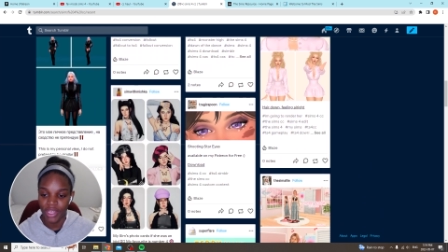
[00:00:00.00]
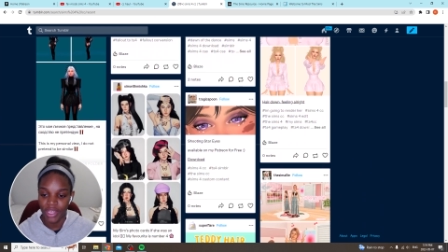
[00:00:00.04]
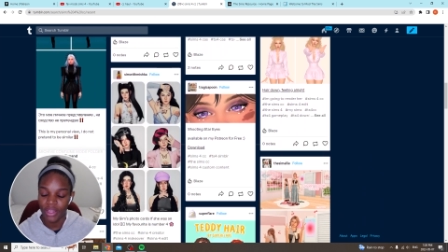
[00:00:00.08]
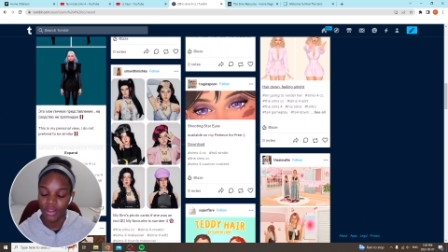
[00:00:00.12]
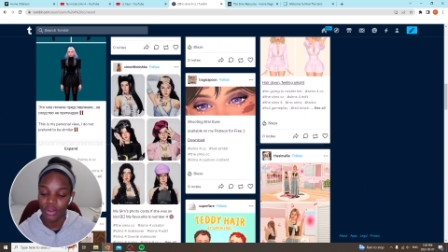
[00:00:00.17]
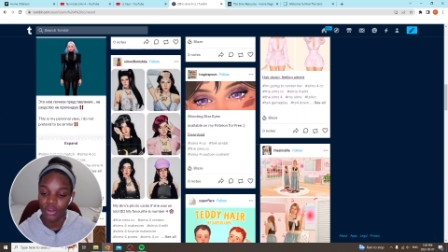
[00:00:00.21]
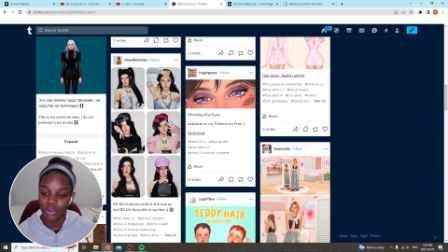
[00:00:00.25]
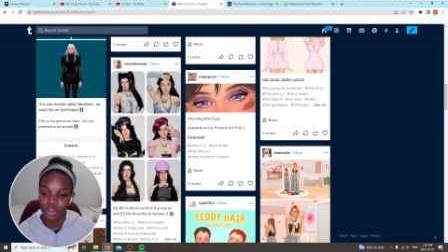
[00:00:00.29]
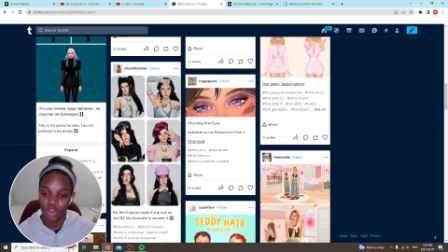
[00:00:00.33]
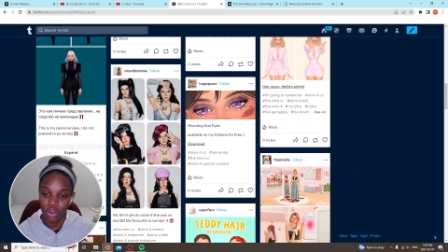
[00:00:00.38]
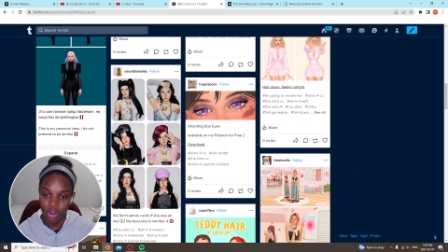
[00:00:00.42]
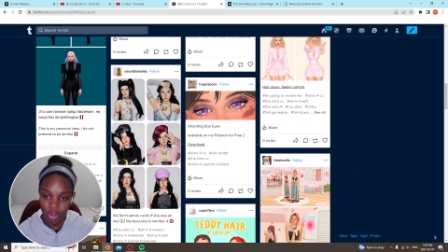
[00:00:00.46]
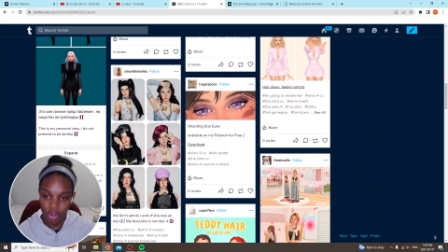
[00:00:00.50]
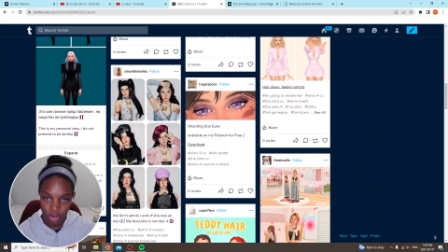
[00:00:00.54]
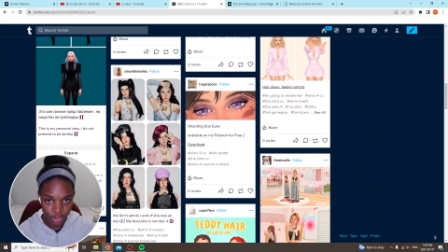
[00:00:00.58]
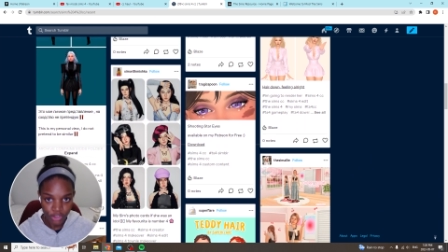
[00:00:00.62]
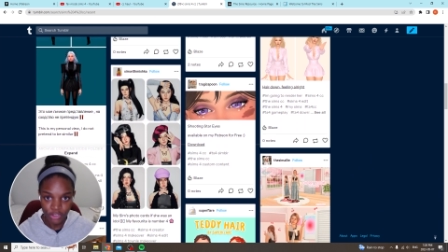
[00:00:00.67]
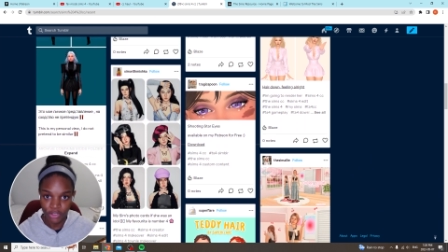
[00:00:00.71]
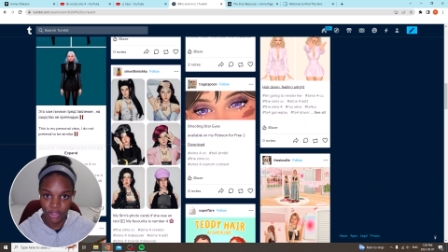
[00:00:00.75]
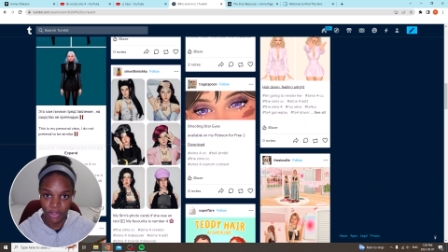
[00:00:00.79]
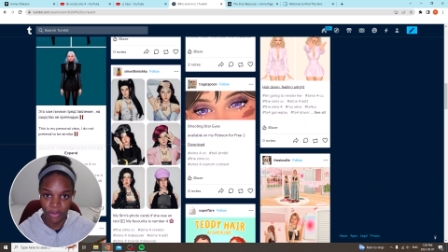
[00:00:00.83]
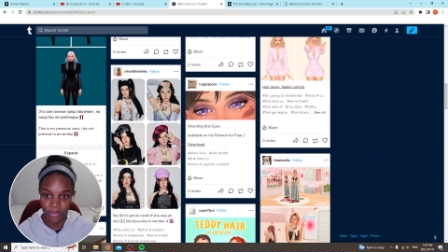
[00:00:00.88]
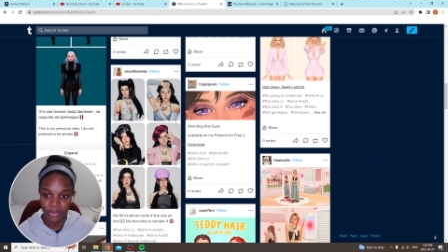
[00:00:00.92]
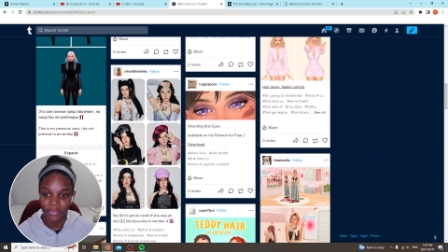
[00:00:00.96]

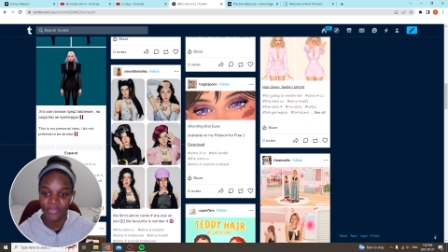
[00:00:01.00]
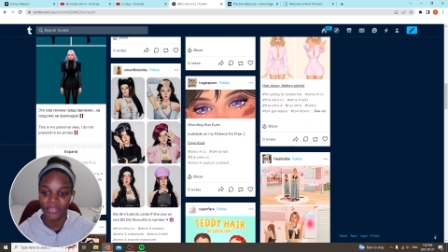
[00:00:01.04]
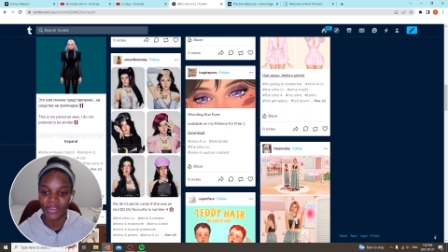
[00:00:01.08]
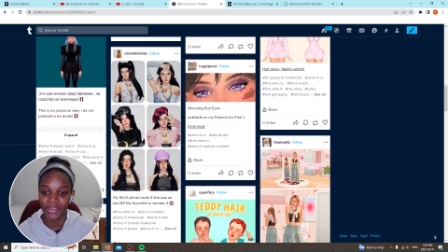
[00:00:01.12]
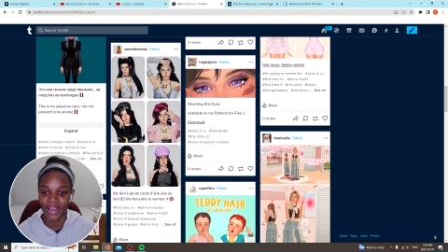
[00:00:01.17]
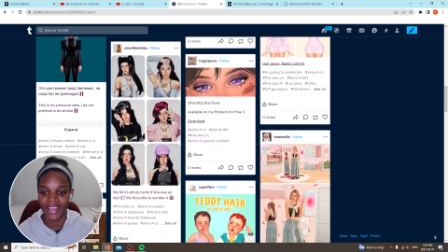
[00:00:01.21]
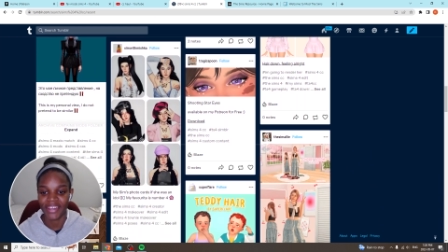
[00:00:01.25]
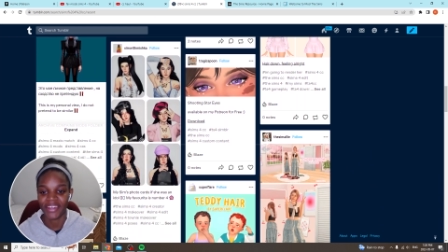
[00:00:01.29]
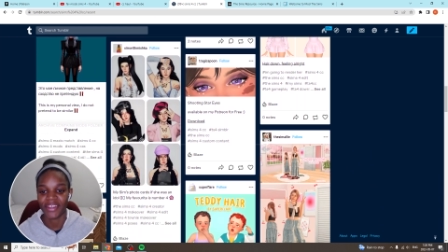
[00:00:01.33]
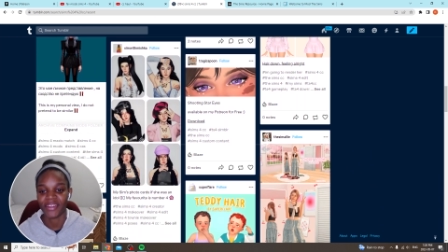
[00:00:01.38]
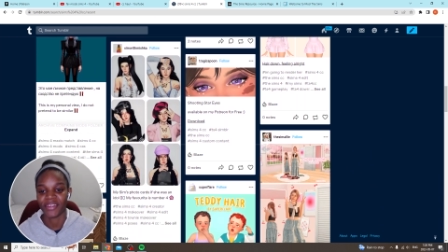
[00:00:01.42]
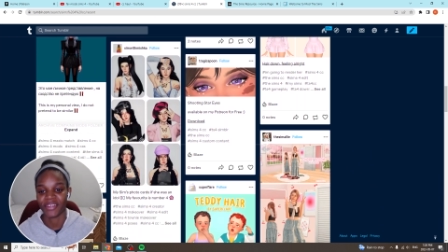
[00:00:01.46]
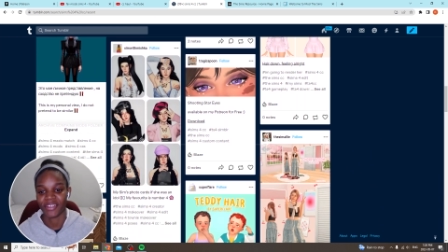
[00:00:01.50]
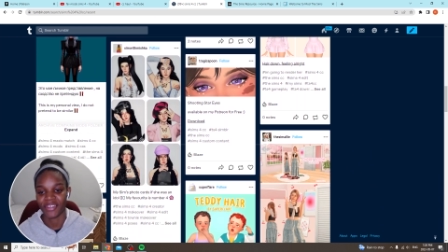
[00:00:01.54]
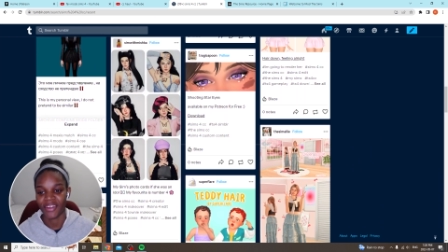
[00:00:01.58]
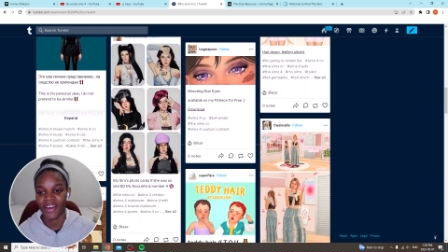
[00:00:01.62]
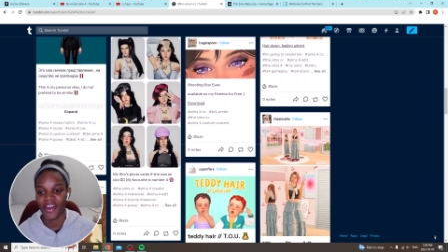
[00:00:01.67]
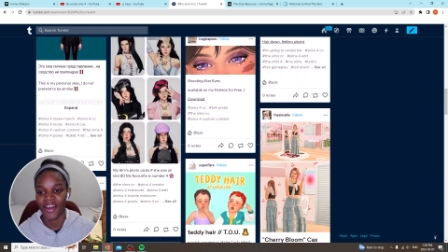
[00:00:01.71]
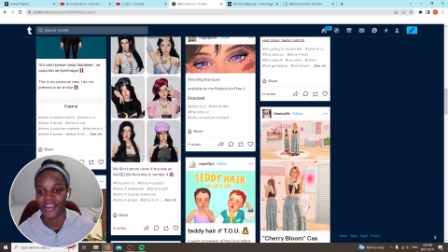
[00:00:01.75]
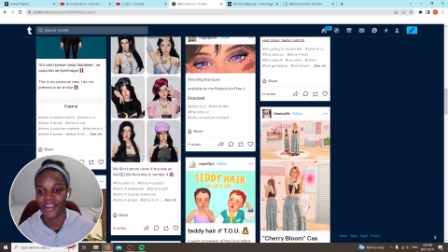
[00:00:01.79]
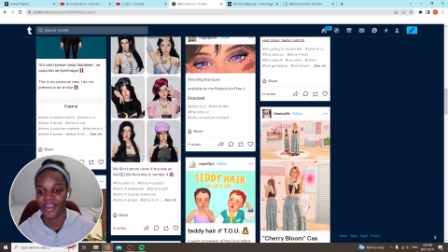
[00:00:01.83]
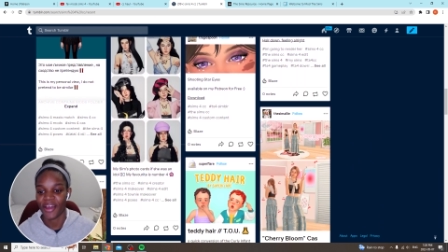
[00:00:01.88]
a lot